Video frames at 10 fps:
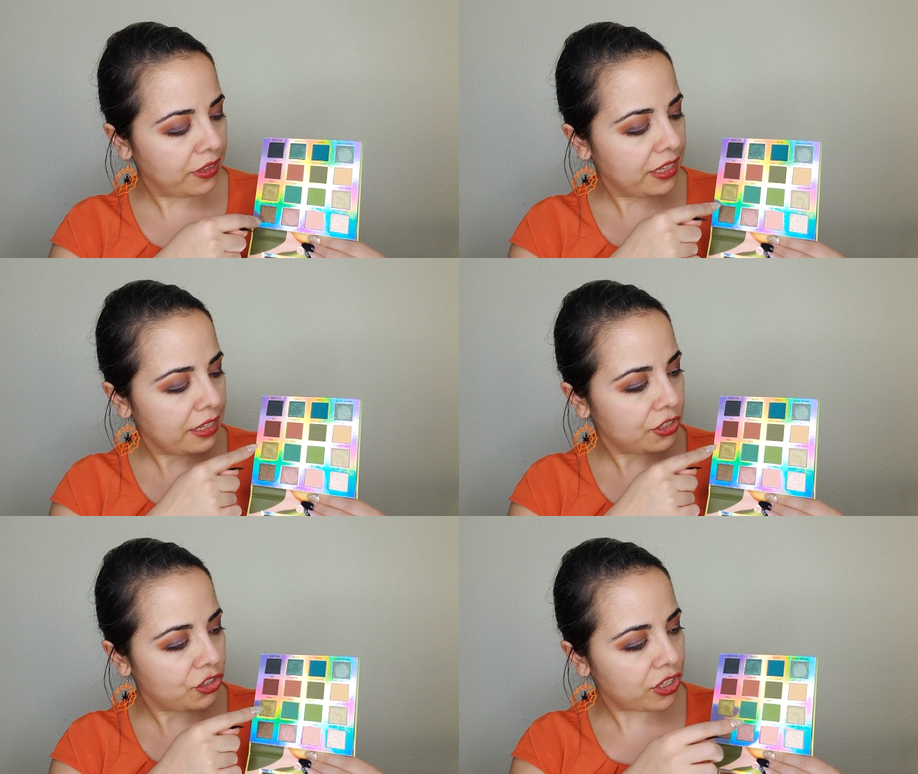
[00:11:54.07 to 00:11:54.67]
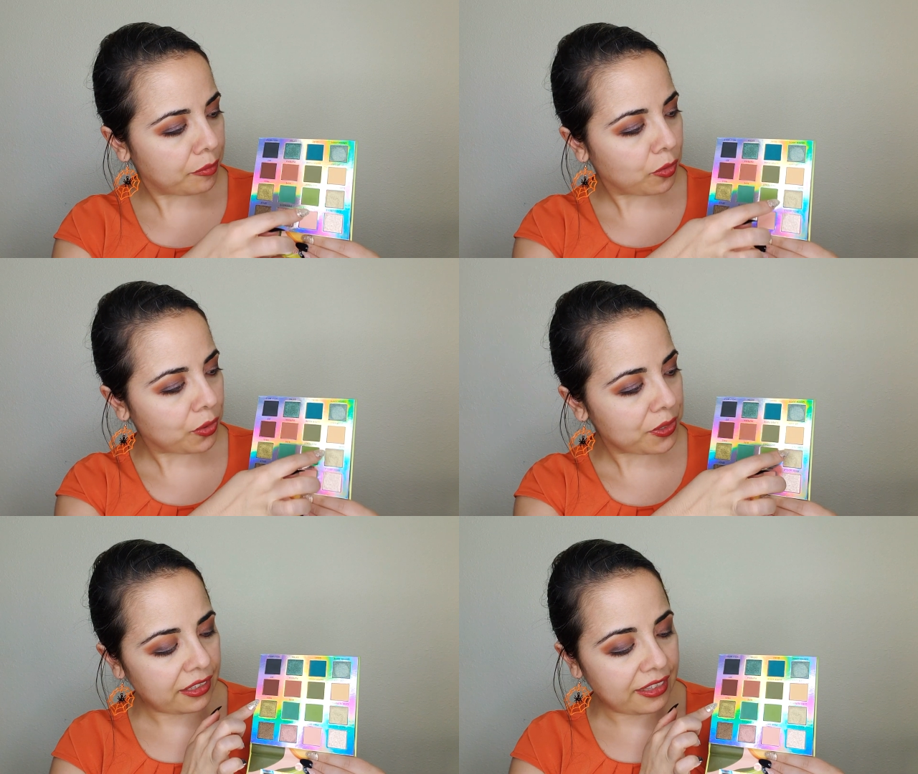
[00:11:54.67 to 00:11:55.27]
These
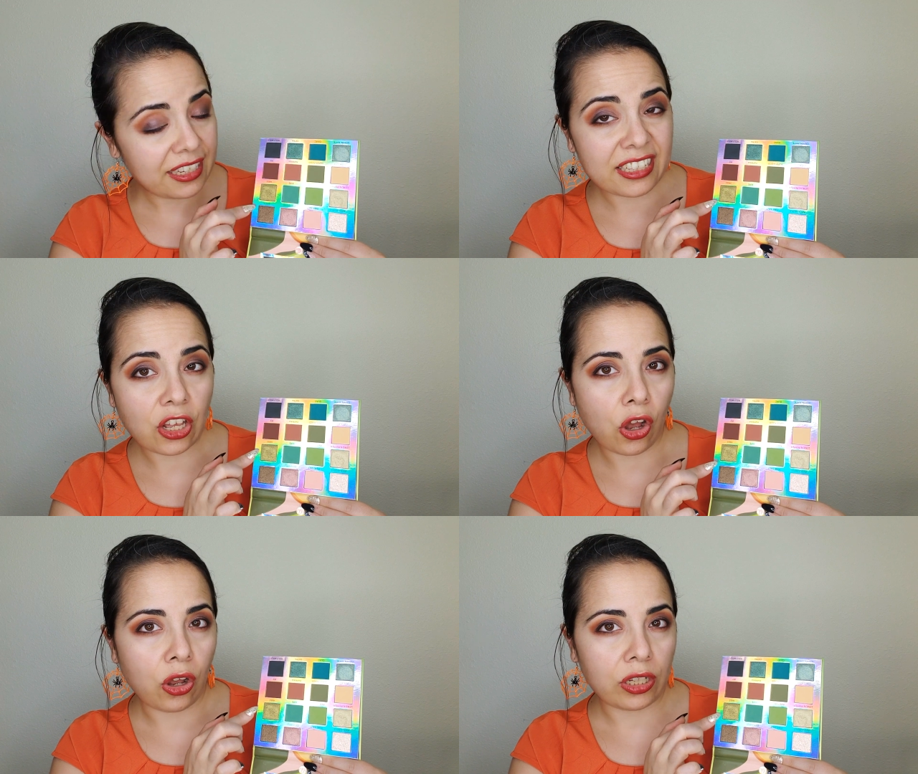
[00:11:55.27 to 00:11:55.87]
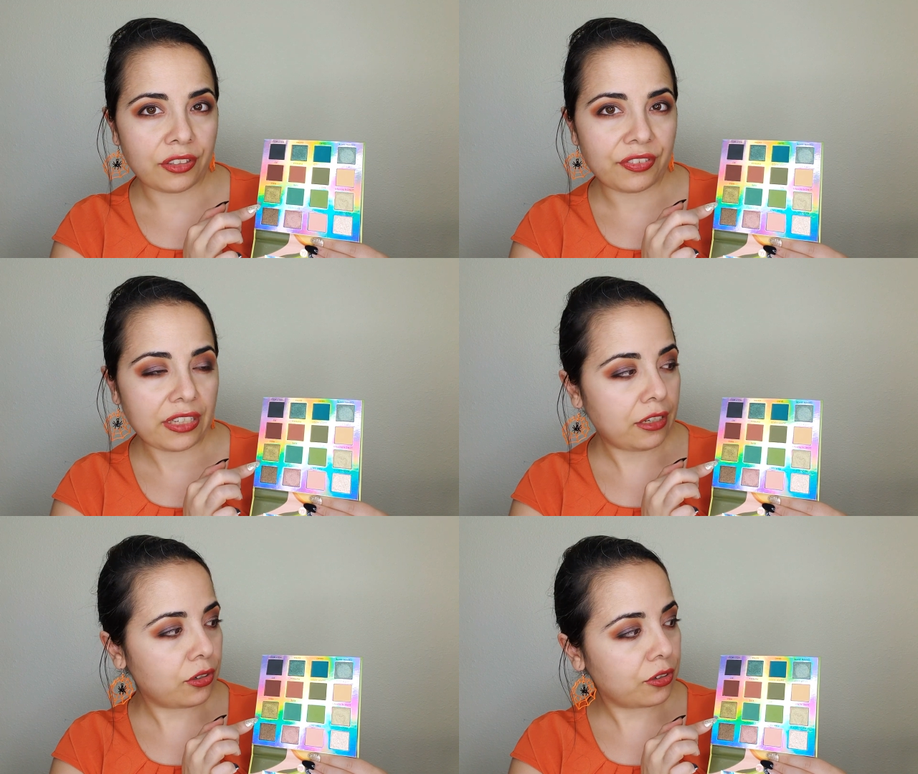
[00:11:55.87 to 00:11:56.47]
shimmers, these
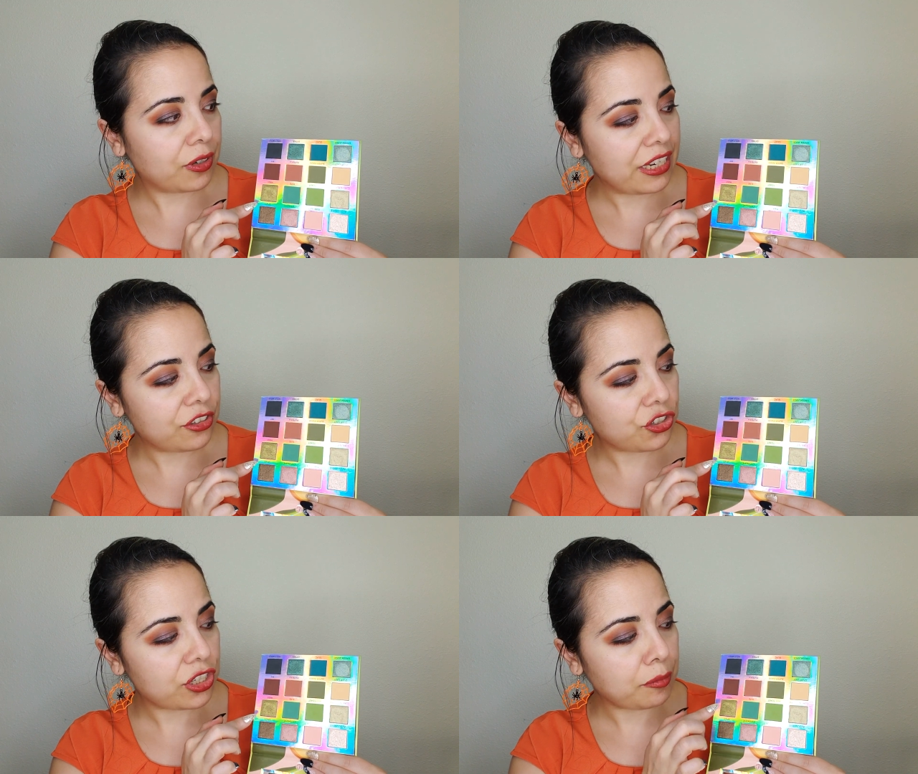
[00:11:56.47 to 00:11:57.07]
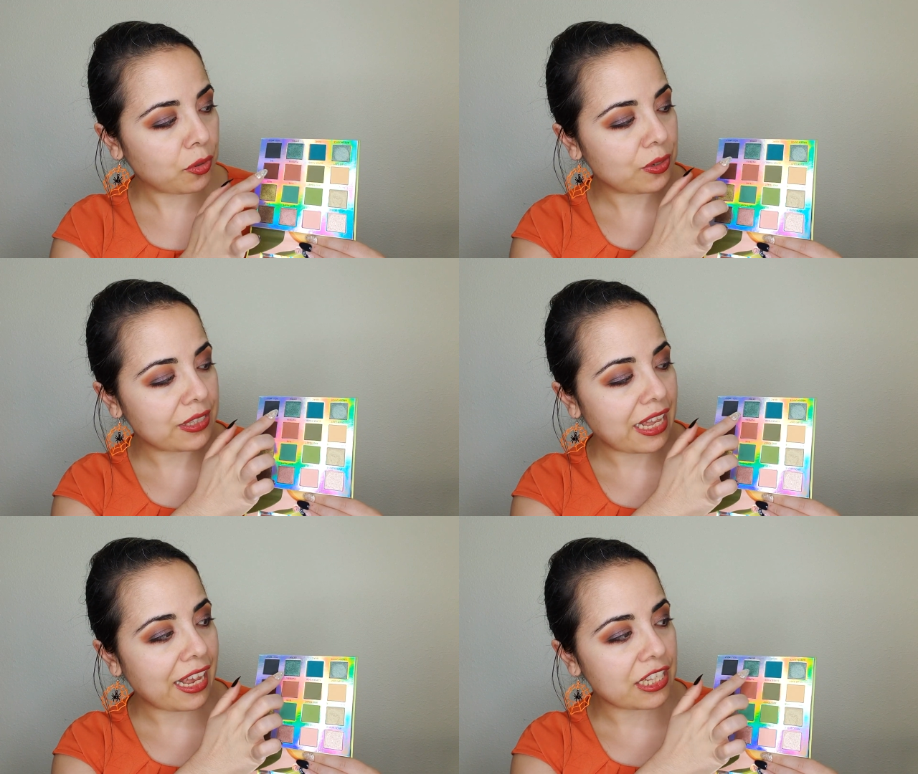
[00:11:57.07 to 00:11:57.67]
olivey green shimmers,
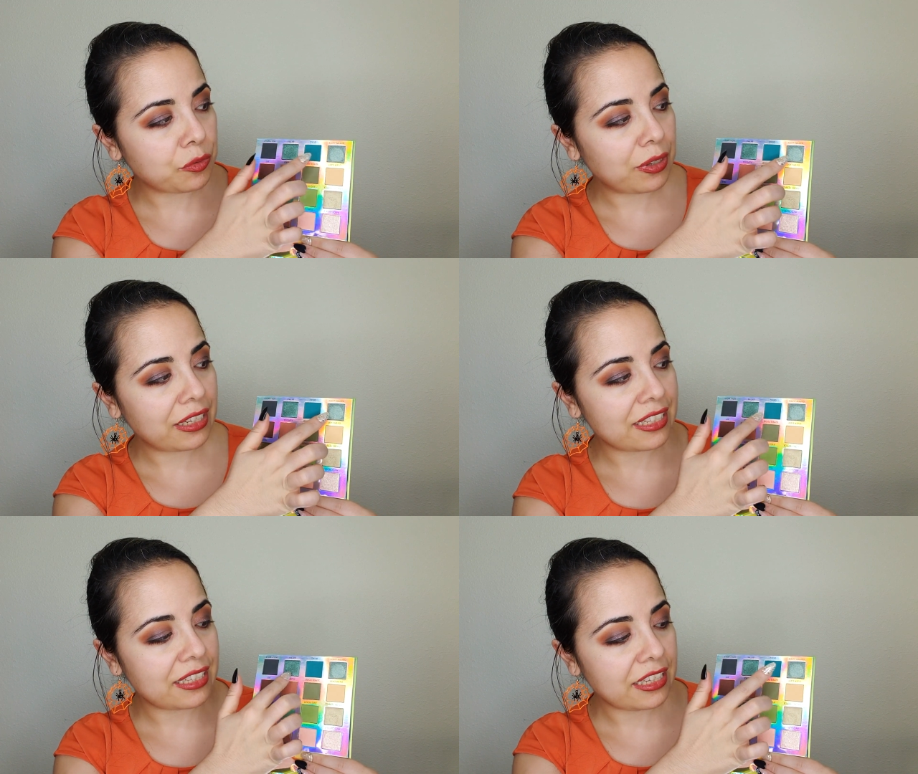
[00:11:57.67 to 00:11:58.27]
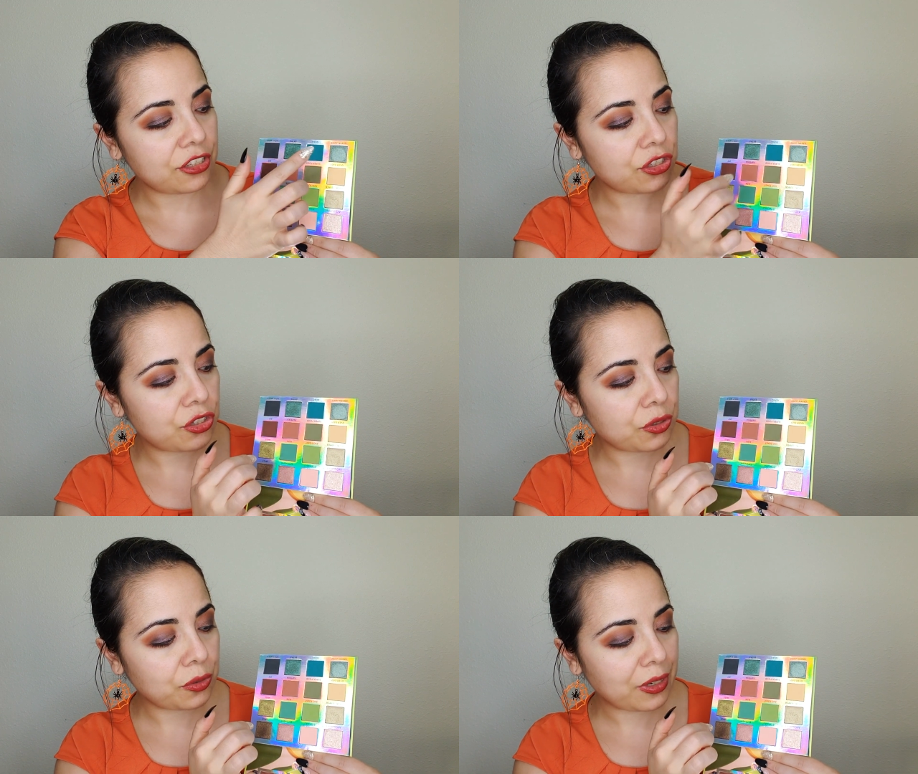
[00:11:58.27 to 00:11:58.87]
as well as these
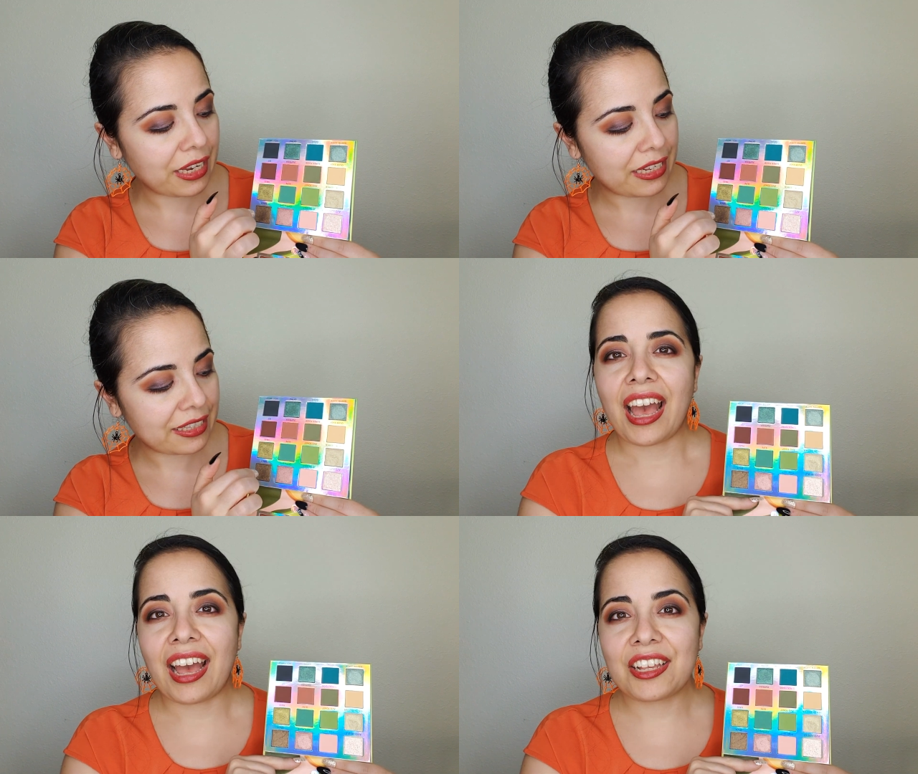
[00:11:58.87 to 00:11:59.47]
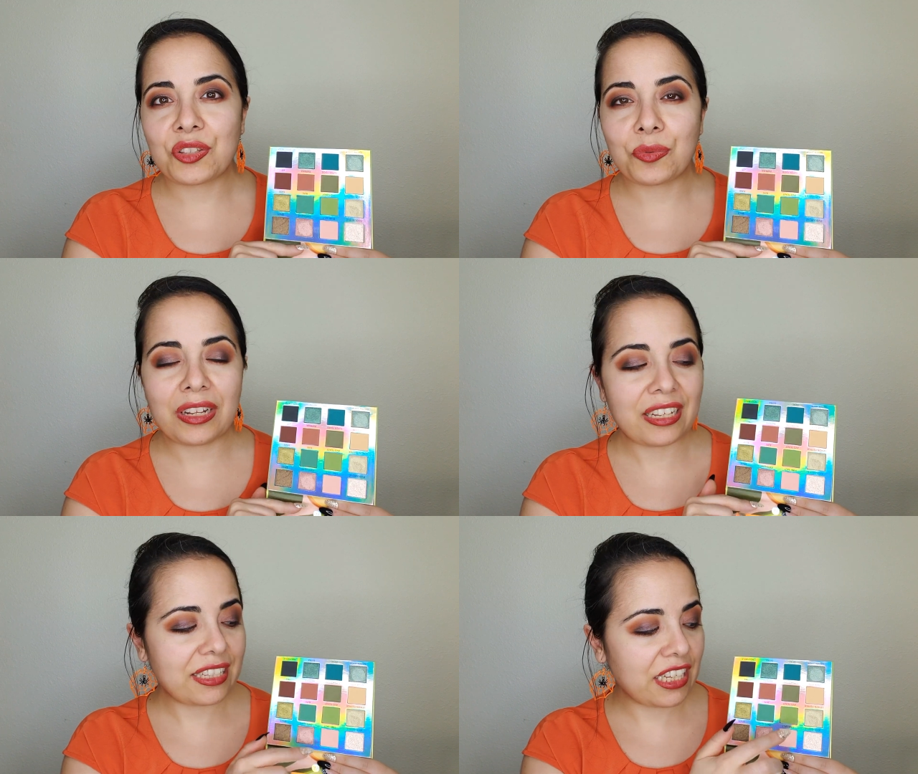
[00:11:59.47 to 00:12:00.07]
2 greens, as well
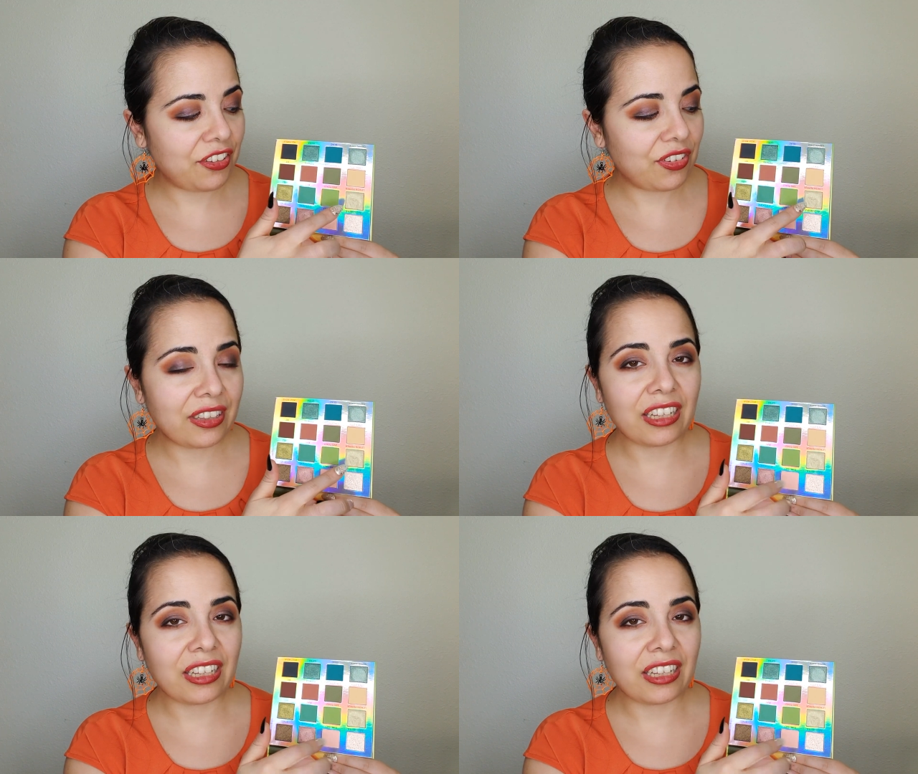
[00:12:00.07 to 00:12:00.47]
as even the